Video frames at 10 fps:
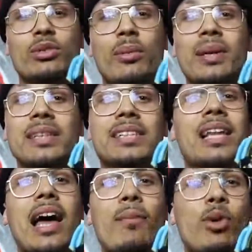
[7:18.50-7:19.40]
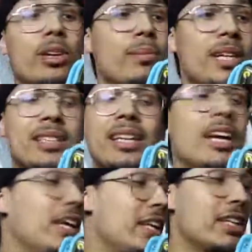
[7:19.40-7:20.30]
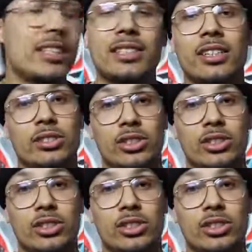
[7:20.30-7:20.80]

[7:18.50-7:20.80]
This one means a lot more to me than any of these other